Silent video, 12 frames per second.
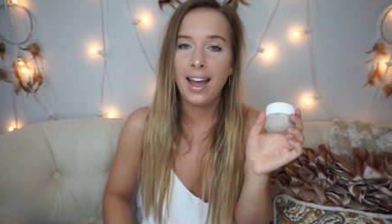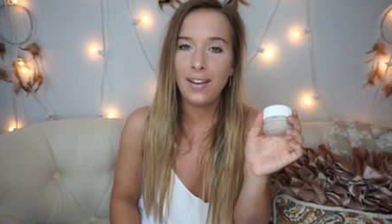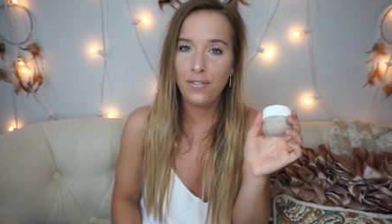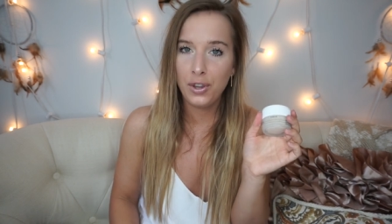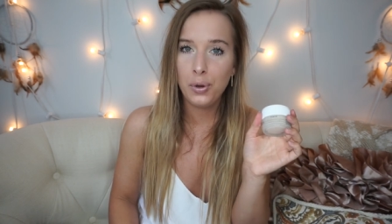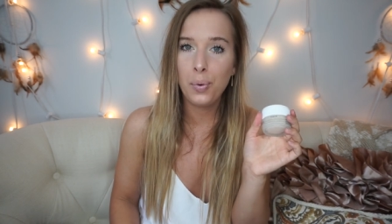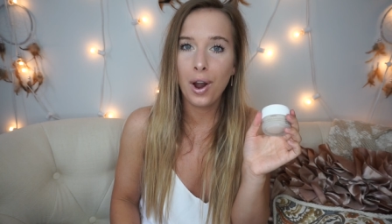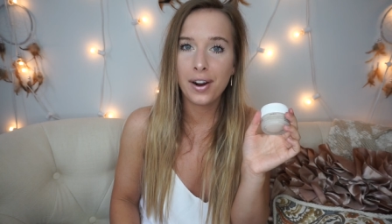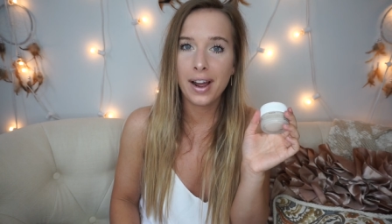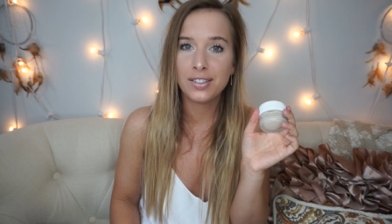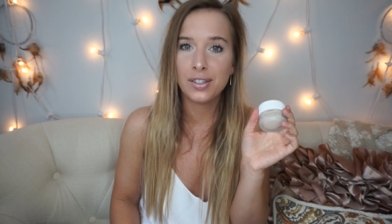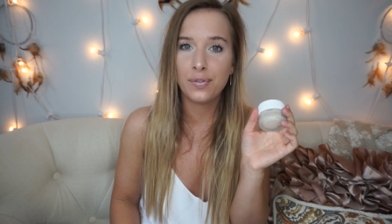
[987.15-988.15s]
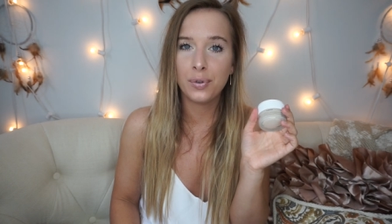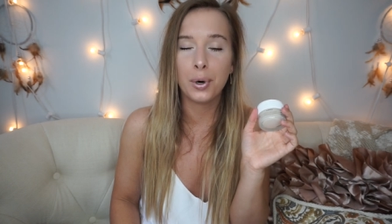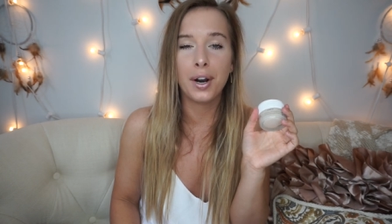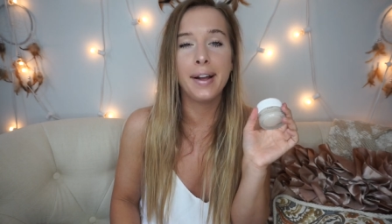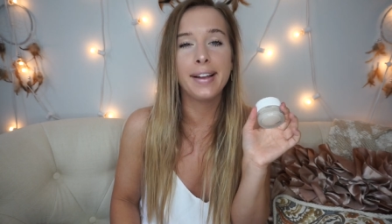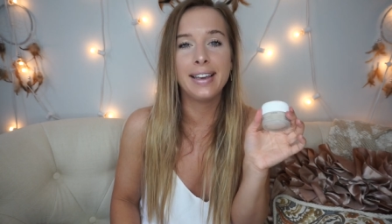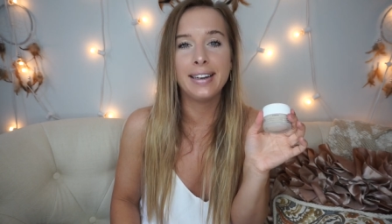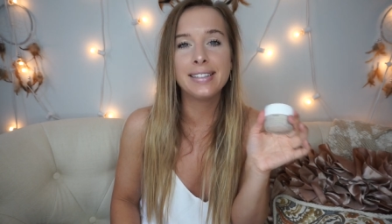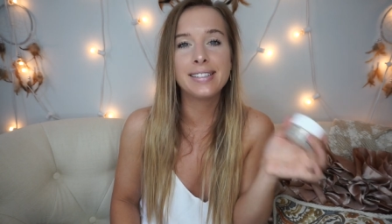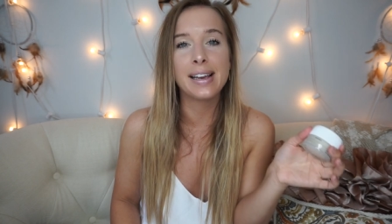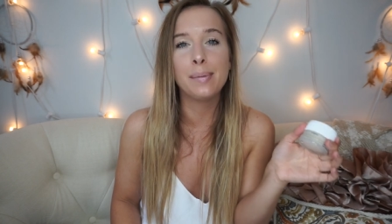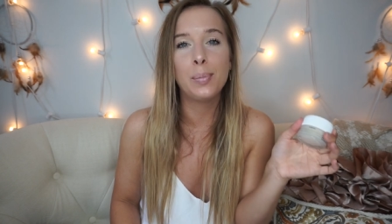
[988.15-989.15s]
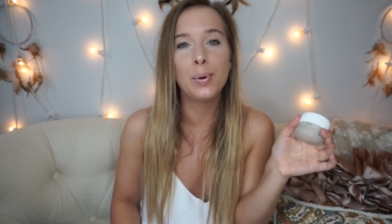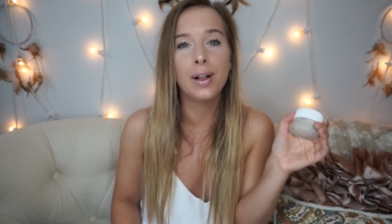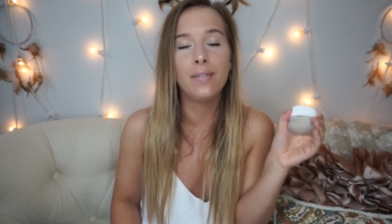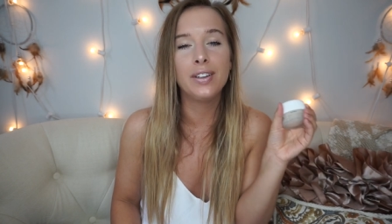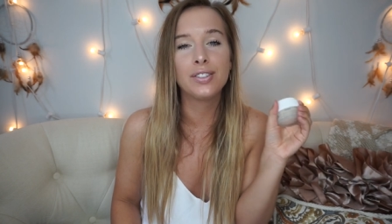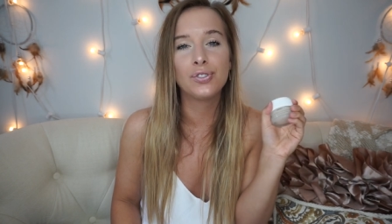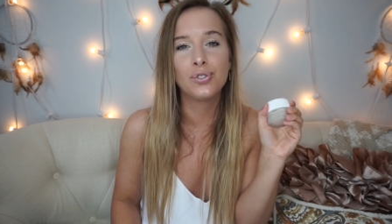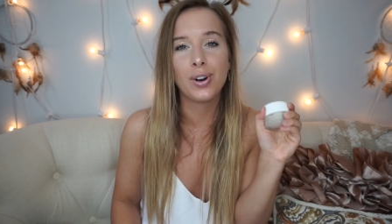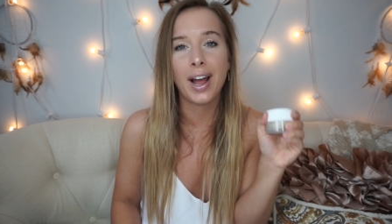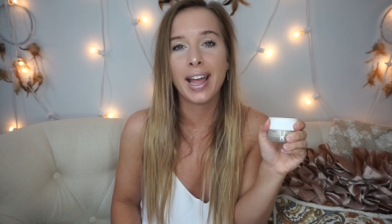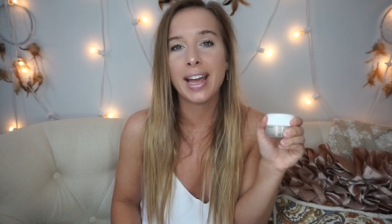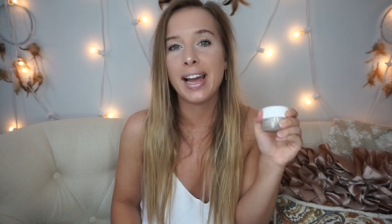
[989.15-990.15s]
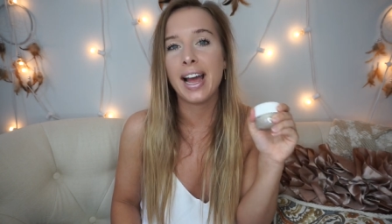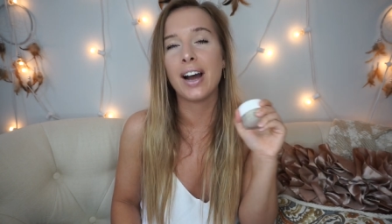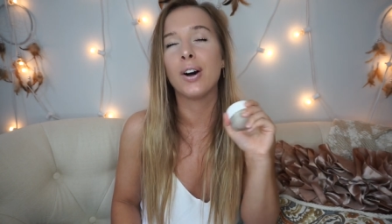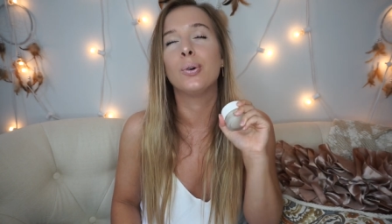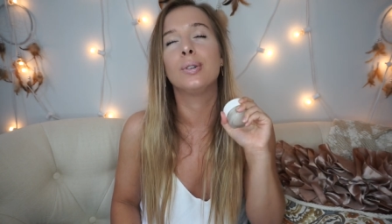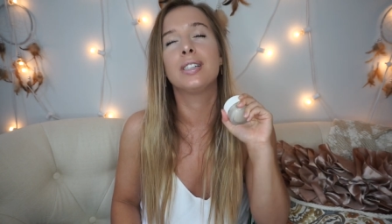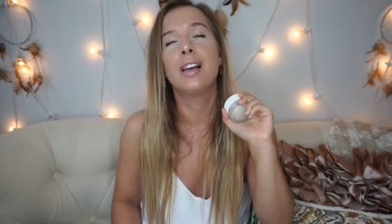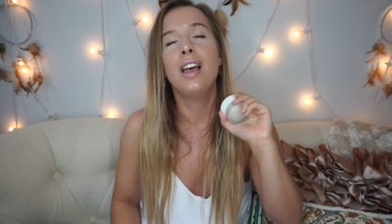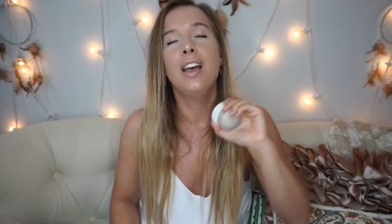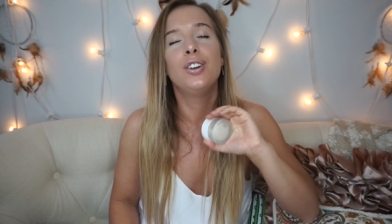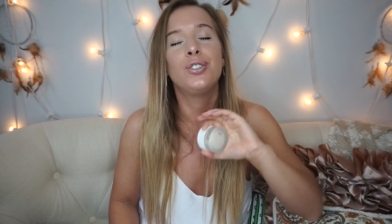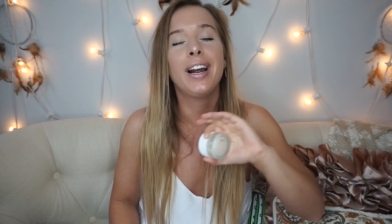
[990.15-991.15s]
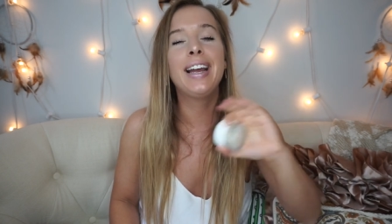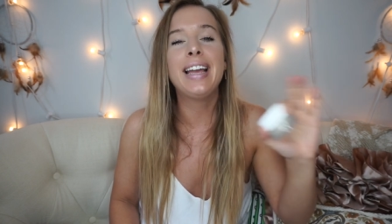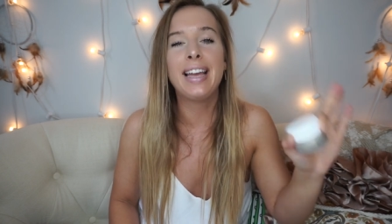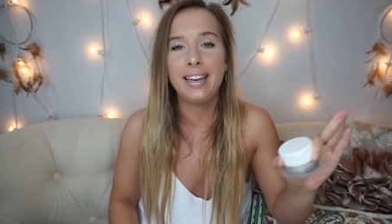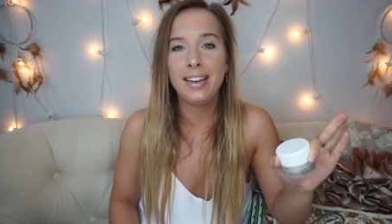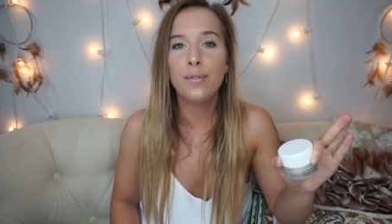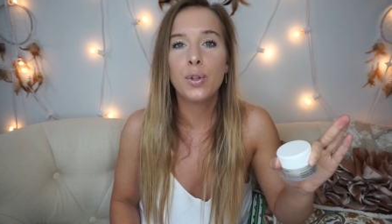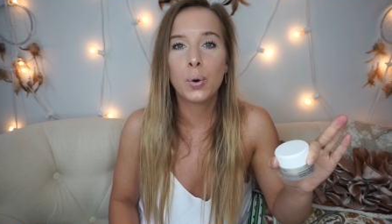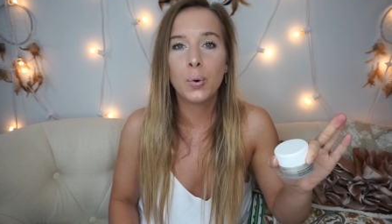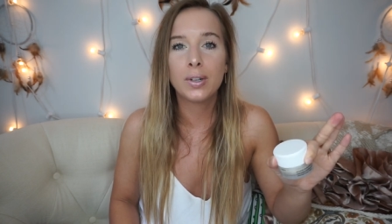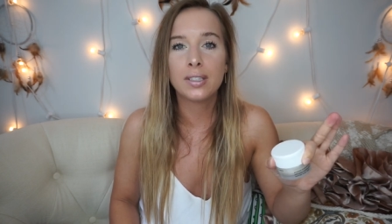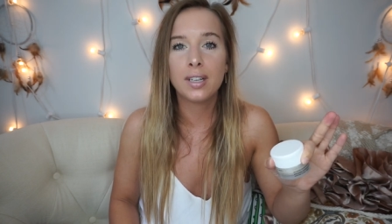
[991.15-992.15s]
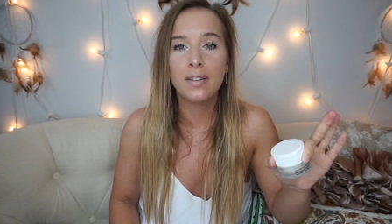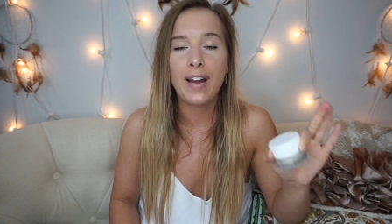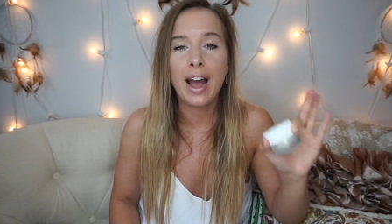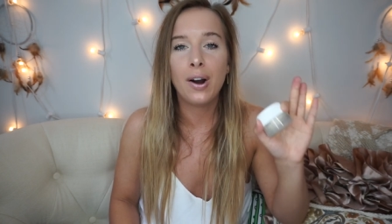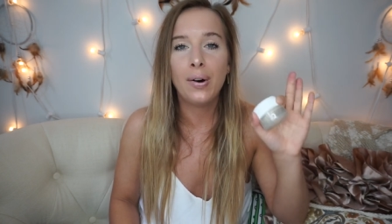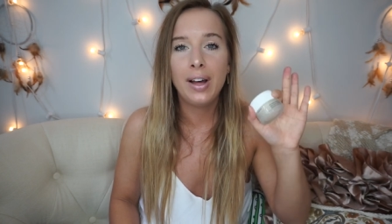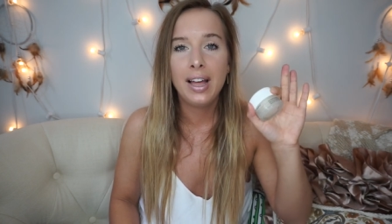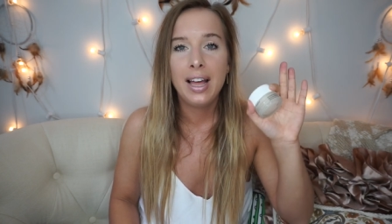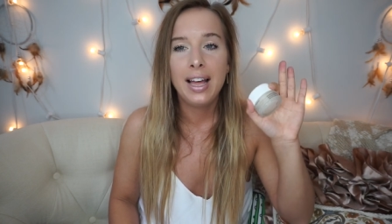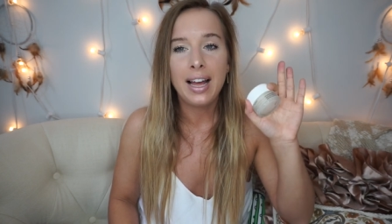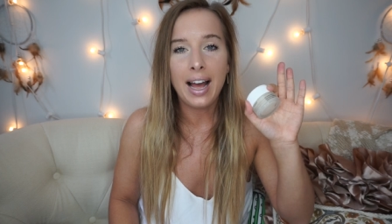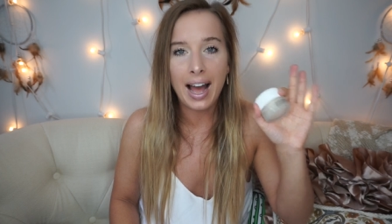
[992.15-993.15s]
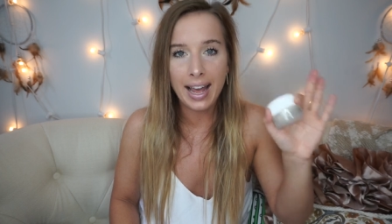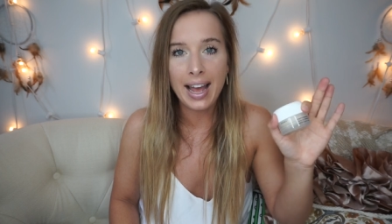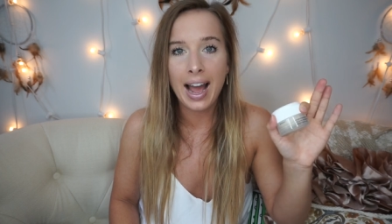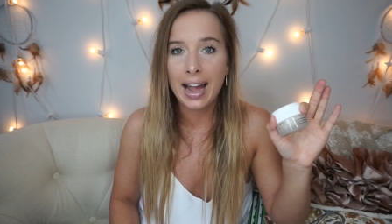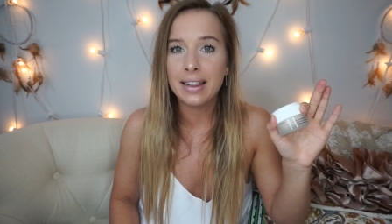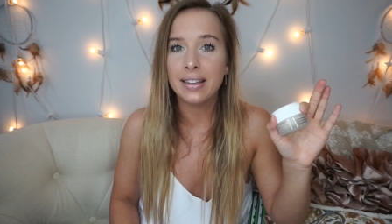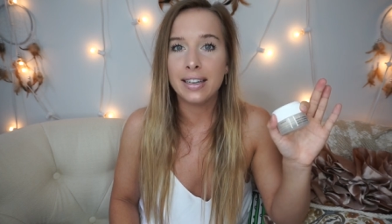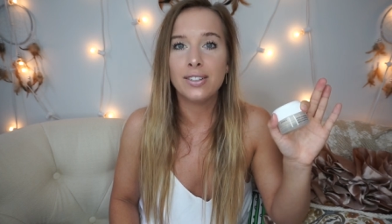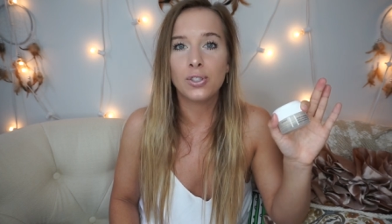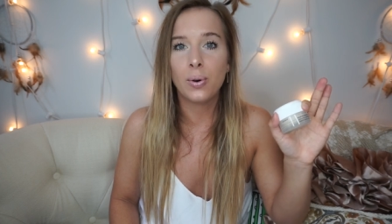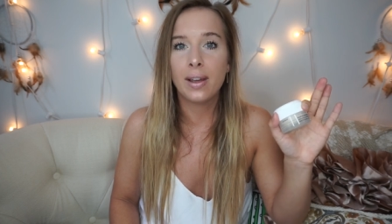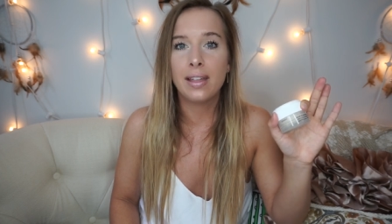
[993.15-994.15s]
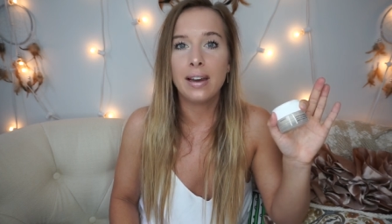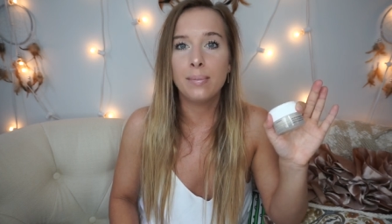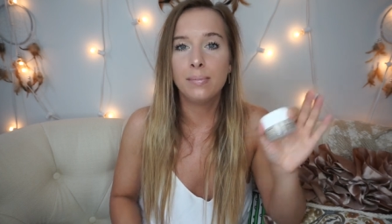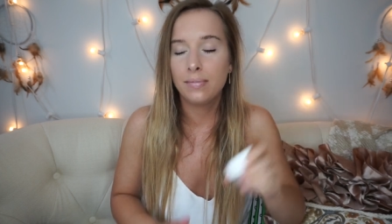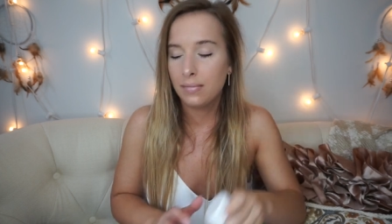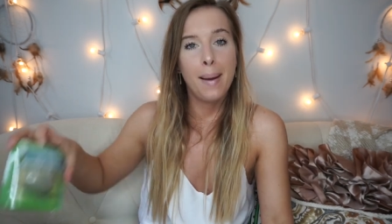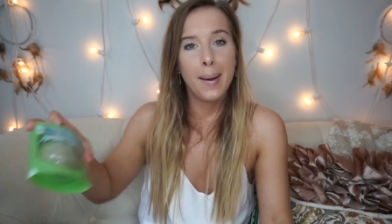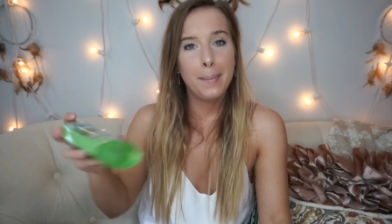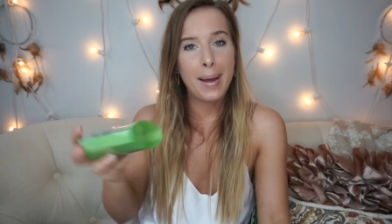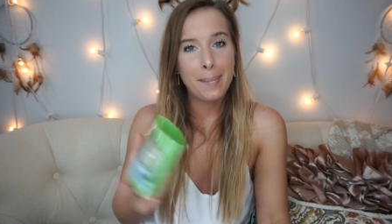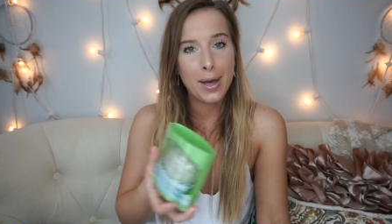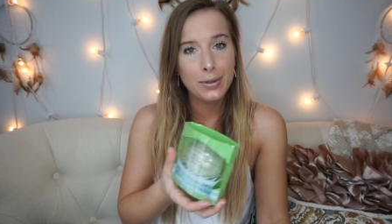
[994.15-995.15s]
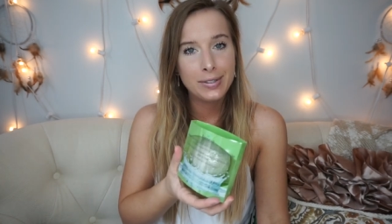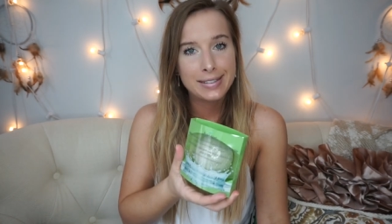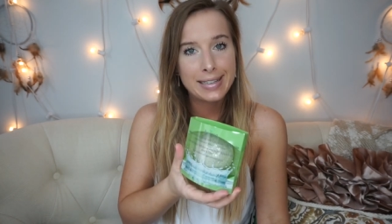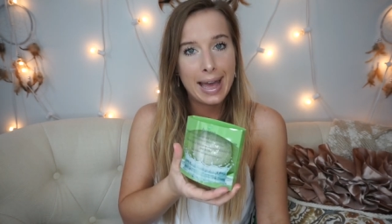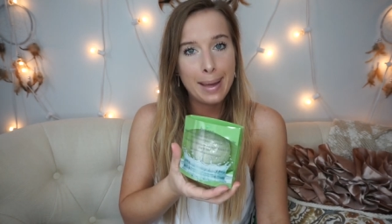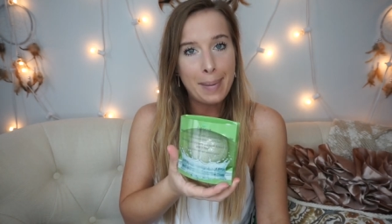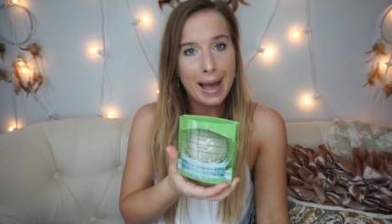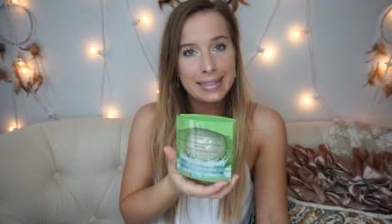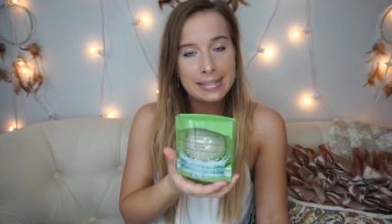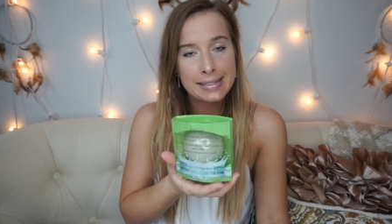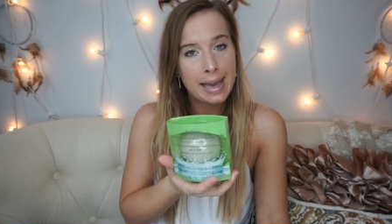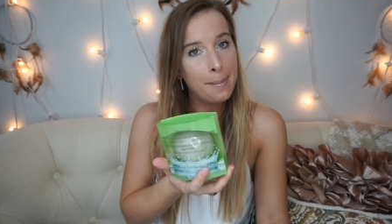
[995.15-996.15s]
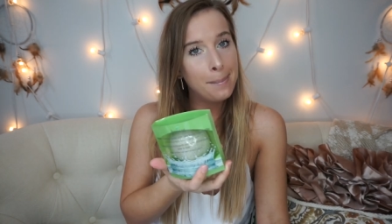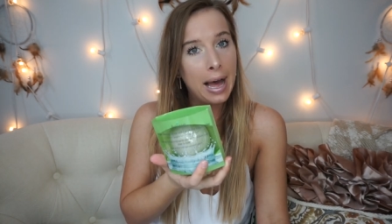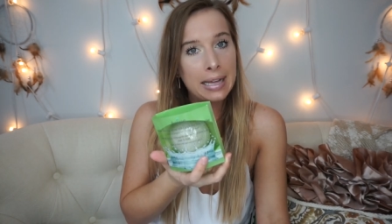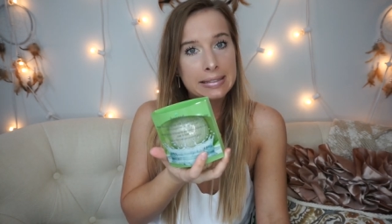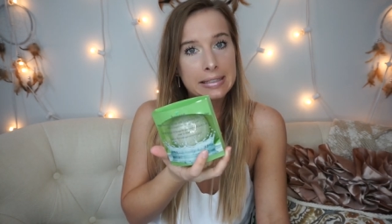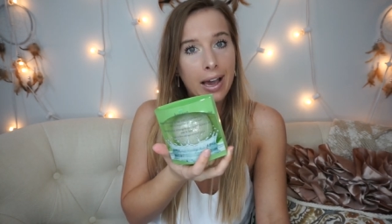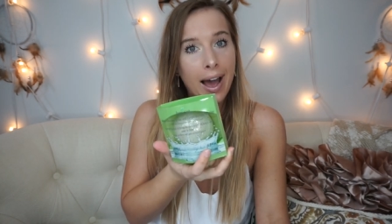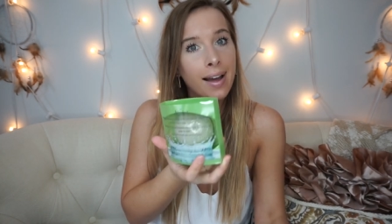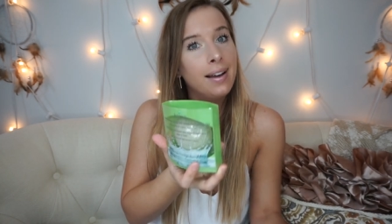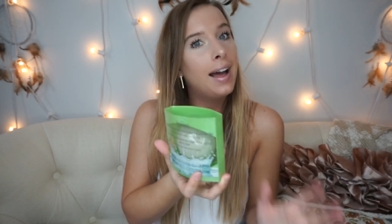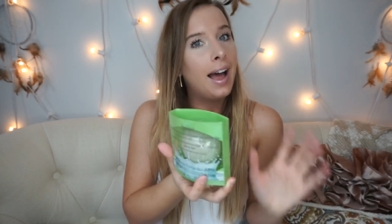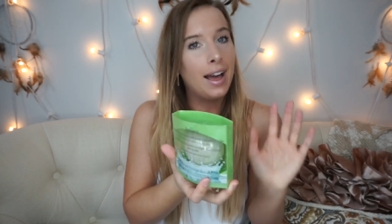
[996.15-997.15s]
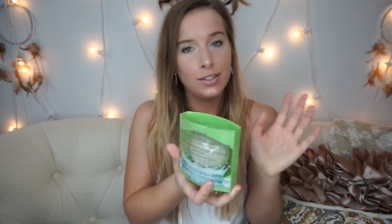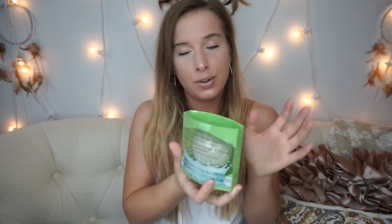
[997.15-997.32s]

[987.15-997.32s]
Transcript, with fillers: if you are at Sephora, get a sample of this, try it out. Try any of the Korres stuff out. I highly enjoy them. Baboska Baska Baskia, I